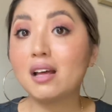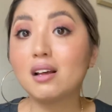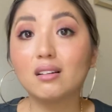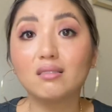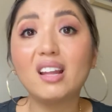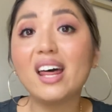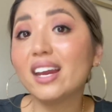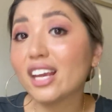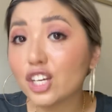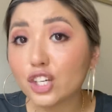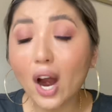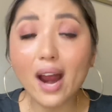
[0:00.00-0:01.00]
letting
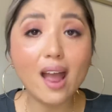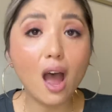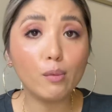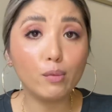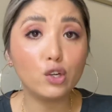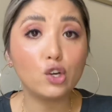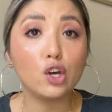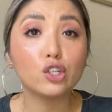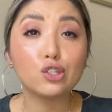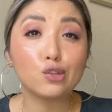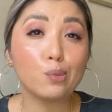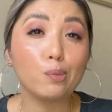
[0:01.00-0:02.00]
it dry out but not
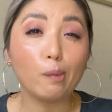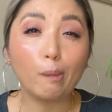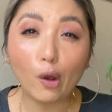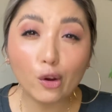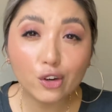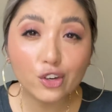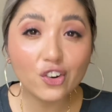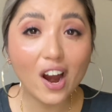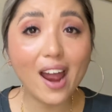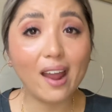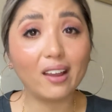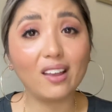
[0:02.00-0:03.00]
super bone
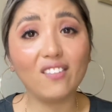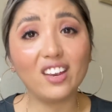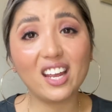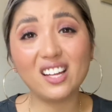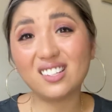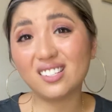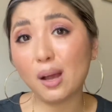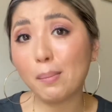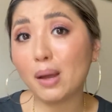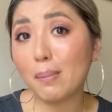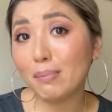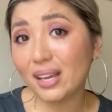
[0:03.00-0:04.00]
dry, and giving it some
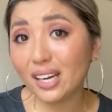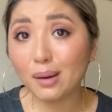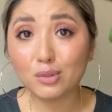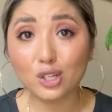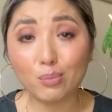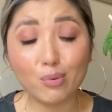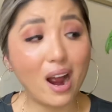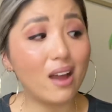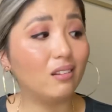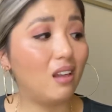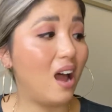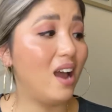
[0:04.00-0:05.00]
medium to
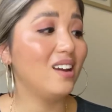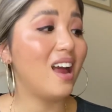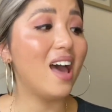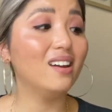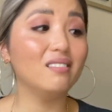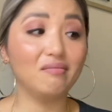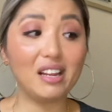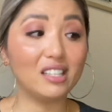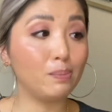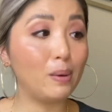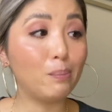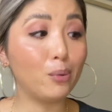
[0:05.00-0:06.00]
bright light, and it's
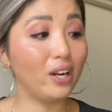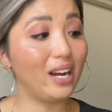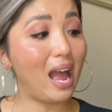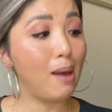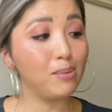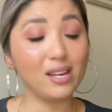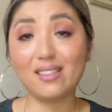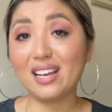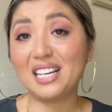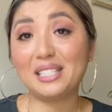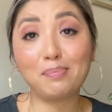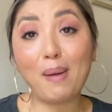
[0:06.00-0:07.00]
been pretty happy
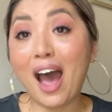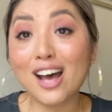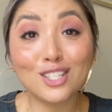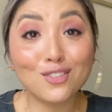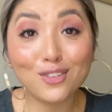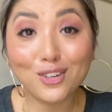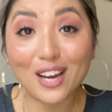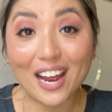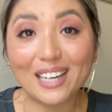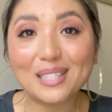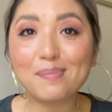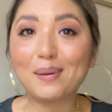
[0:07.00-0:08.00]
these past few
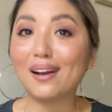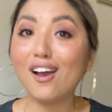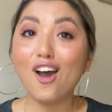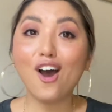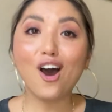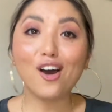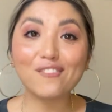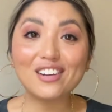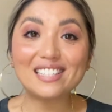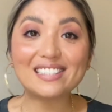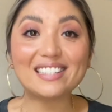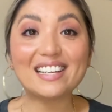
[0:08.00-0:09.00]
days, but
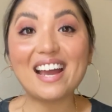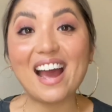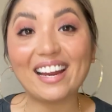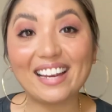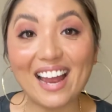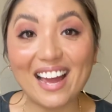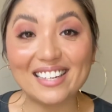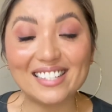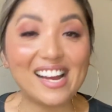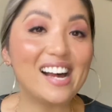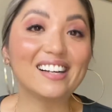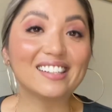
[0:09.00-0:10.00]
obviously I can't
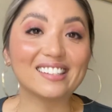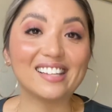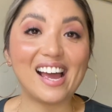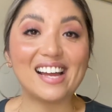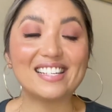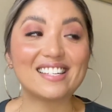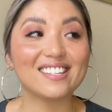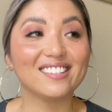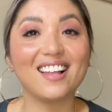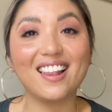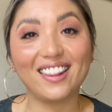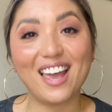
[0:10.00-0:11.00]
tell
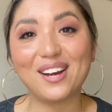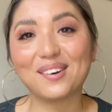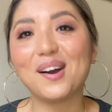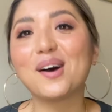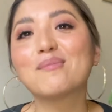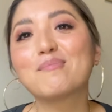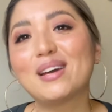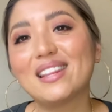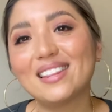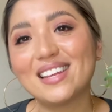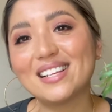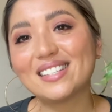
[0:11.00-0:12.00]
until later on.
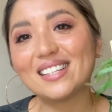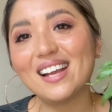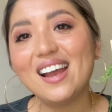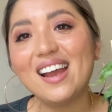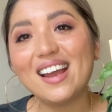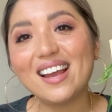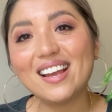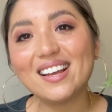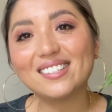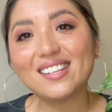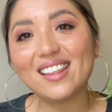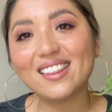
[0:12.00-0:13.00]
But this
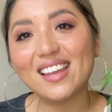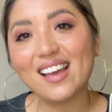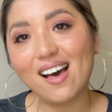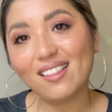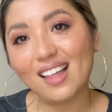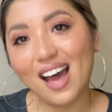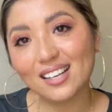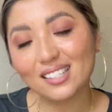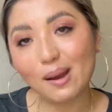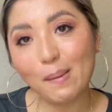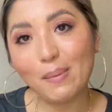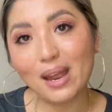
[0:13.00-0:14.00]
is the
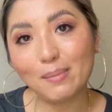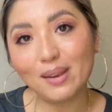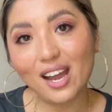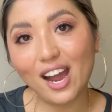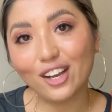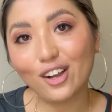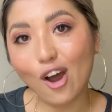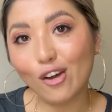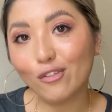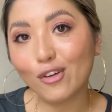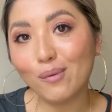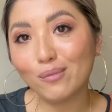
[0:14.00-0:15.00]
last baby I got
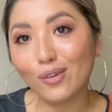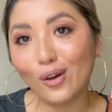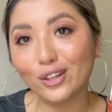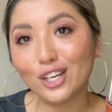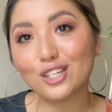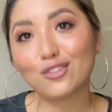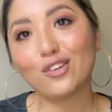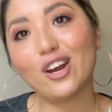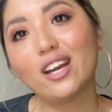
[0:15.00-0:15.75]
from Foliage Freak.